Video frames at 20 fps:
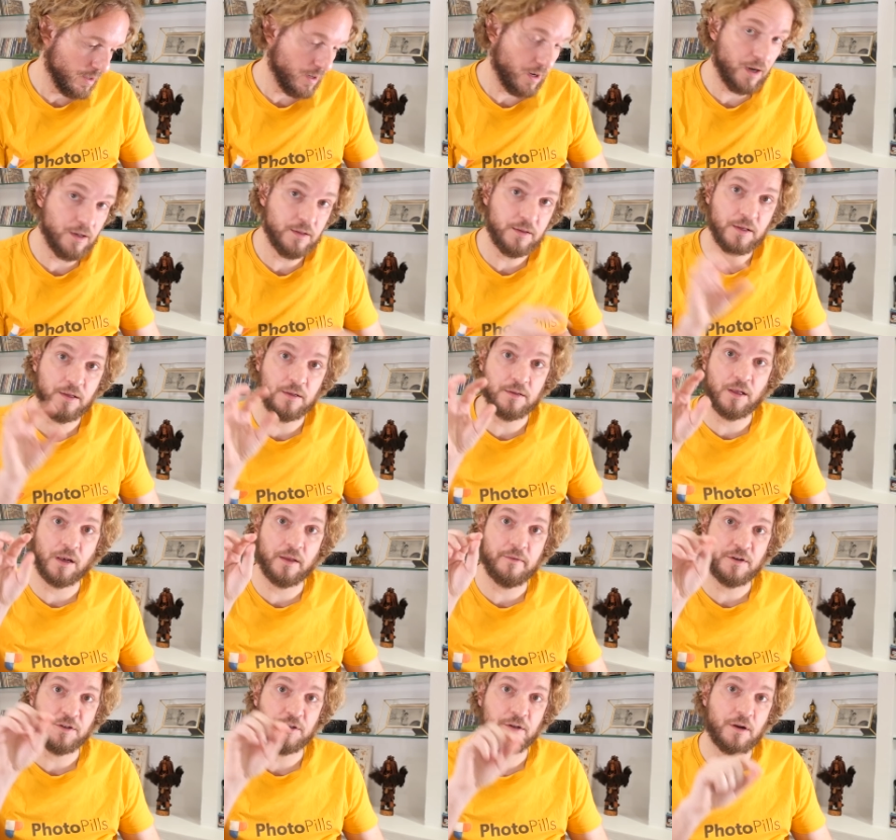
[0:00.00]
until the
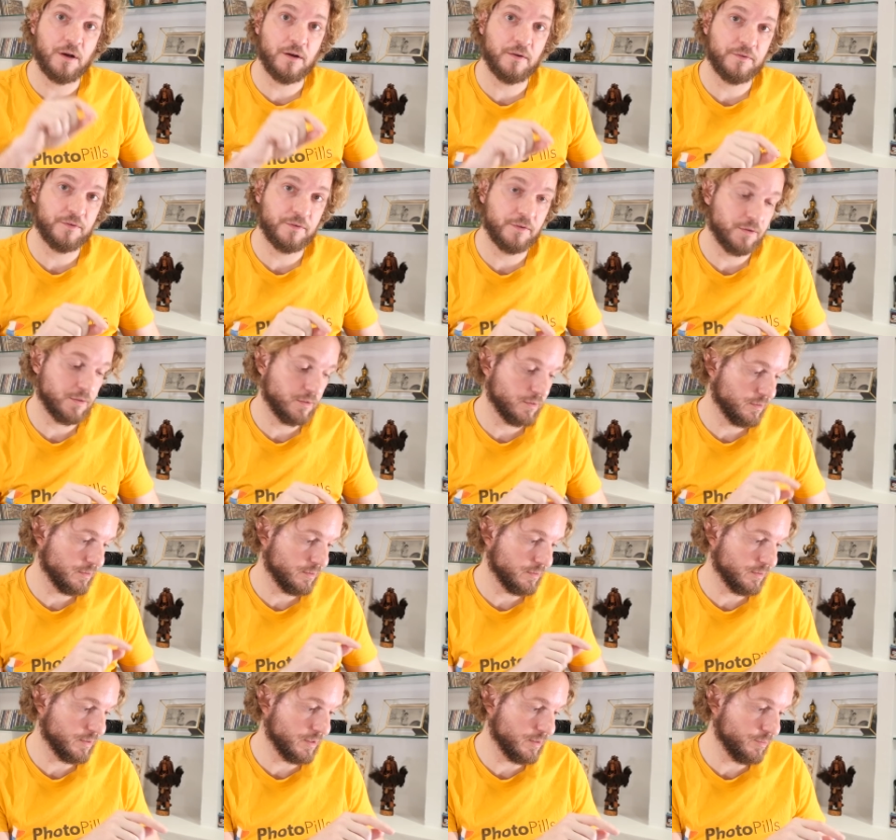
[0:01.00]
elevation of
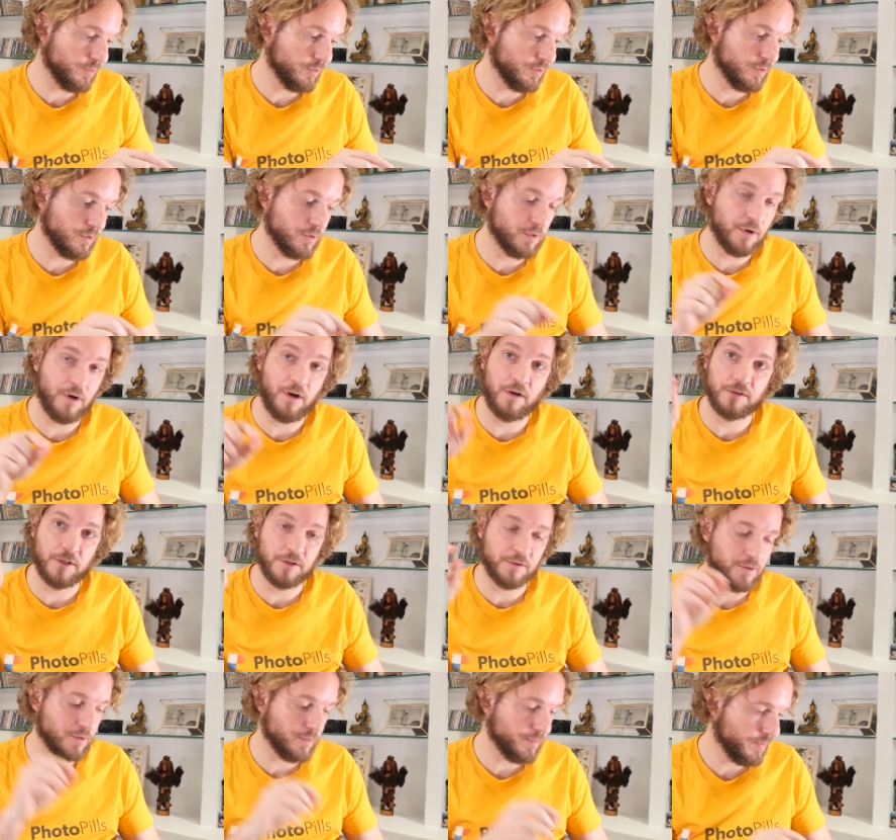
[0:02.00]
the moon on the
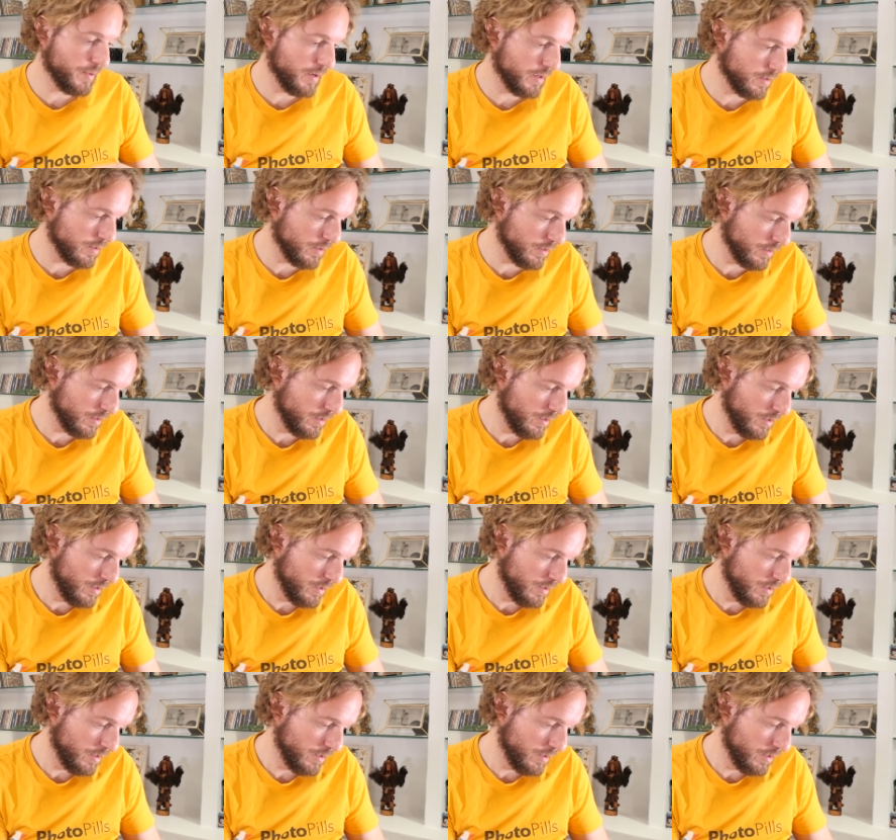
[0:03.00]
top panel